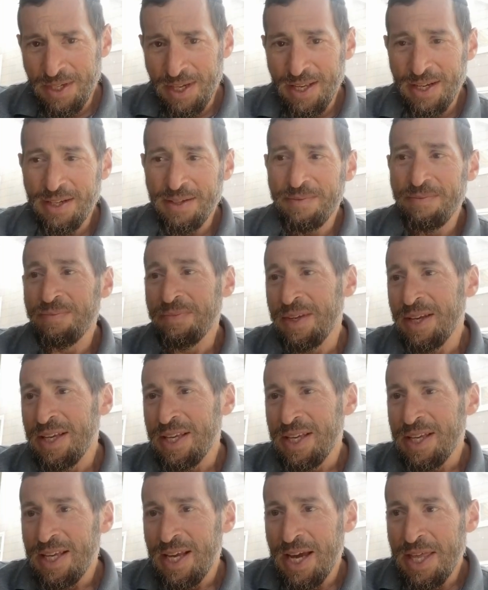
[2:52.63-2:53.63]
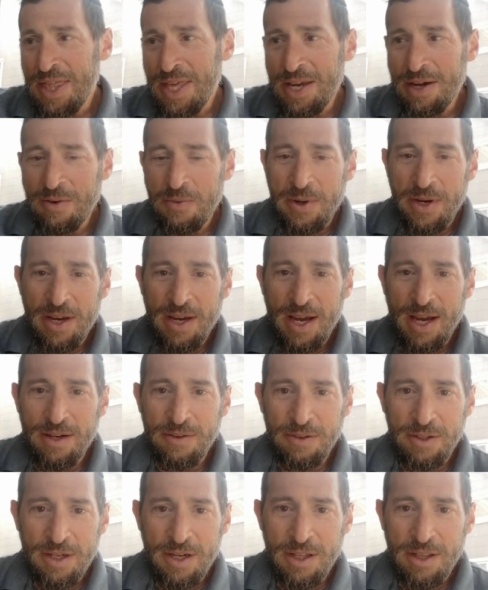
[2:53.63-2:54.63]
And I think we can
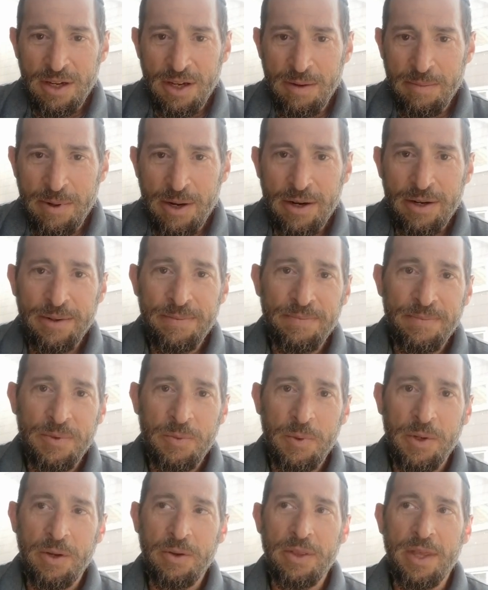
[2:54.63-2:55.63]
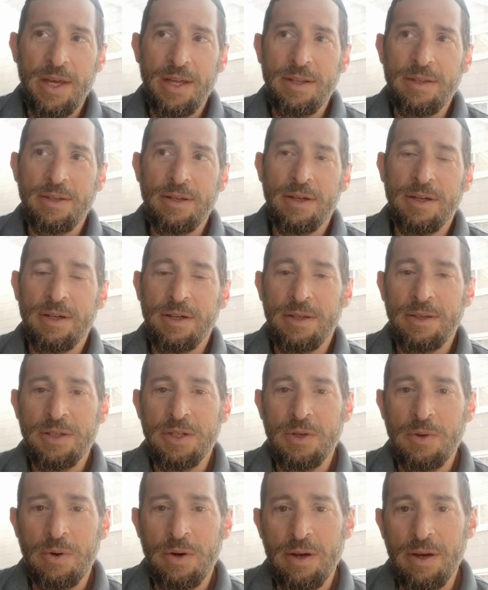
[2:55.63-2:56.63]
kind of look in the Gemara. We know that the
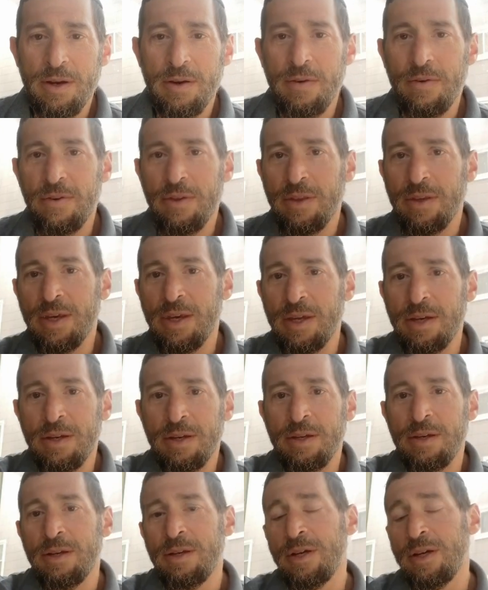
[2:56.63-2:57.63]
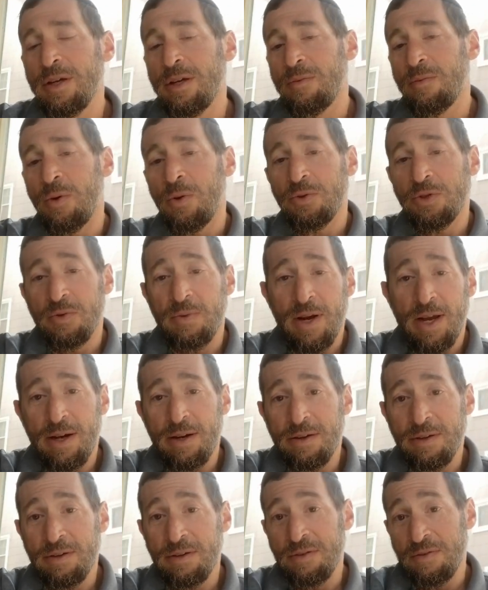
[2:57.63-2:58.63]
story in Gittin rolls
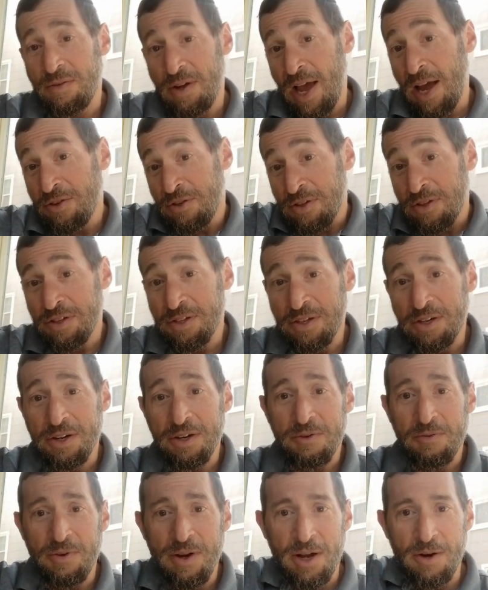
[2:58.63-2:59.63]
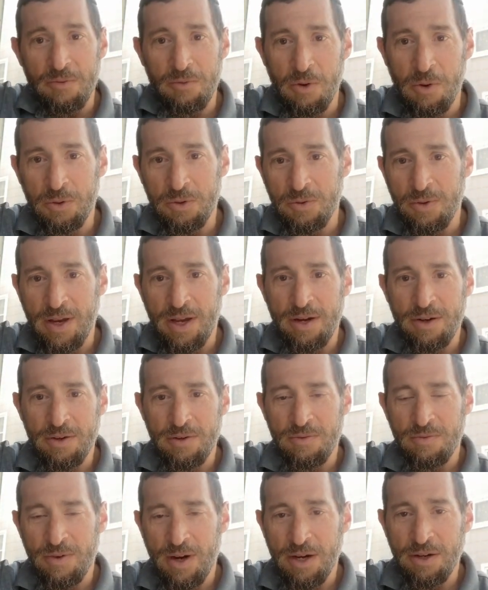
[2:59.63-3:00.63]
around, actually this year rolled
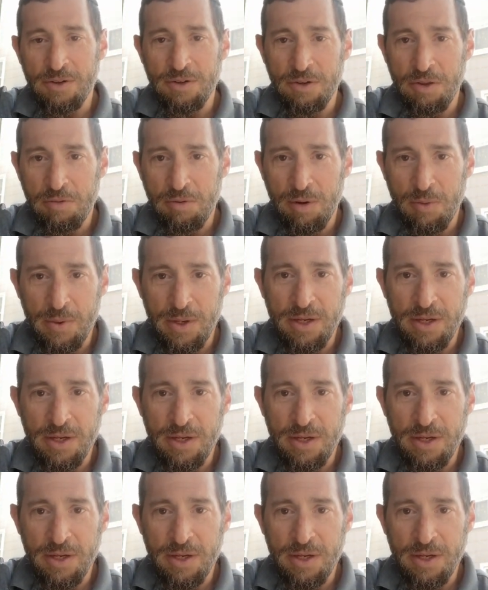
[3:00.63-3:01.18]
around right during 3